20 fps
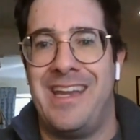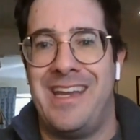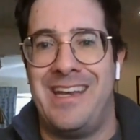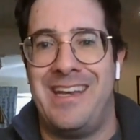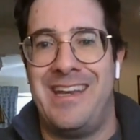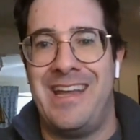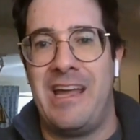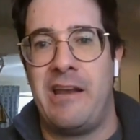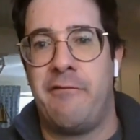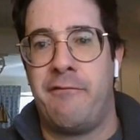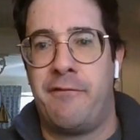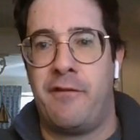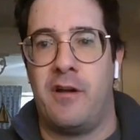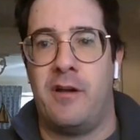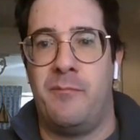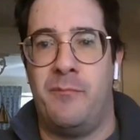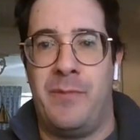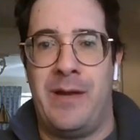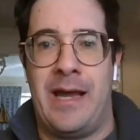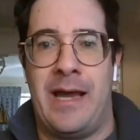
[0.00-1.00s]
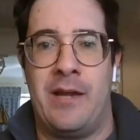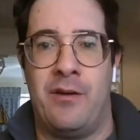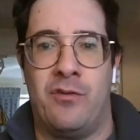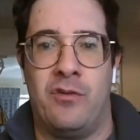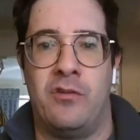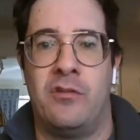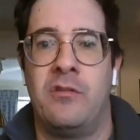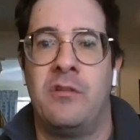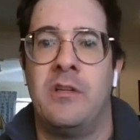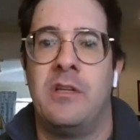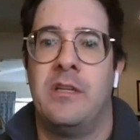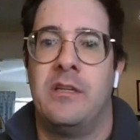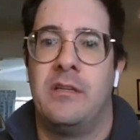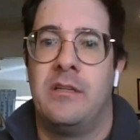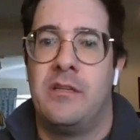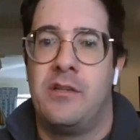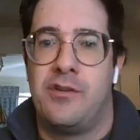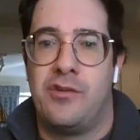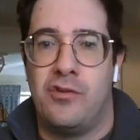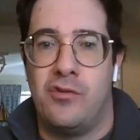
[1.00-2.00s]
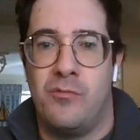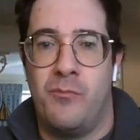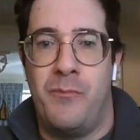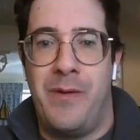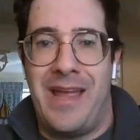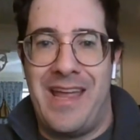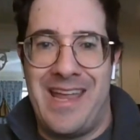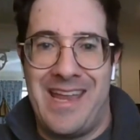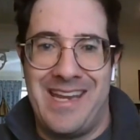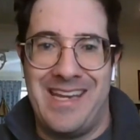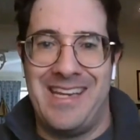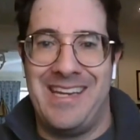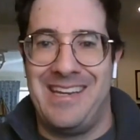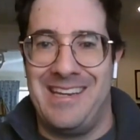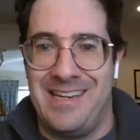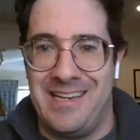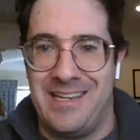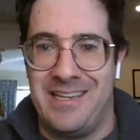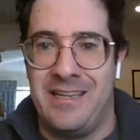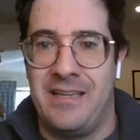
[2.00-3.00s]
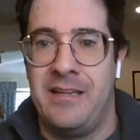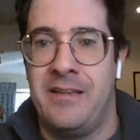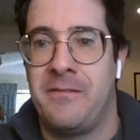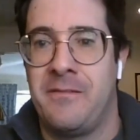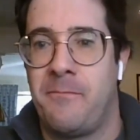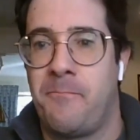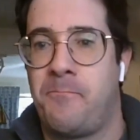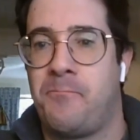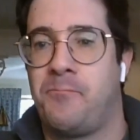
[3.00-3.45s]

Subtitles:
a net front battle to bang in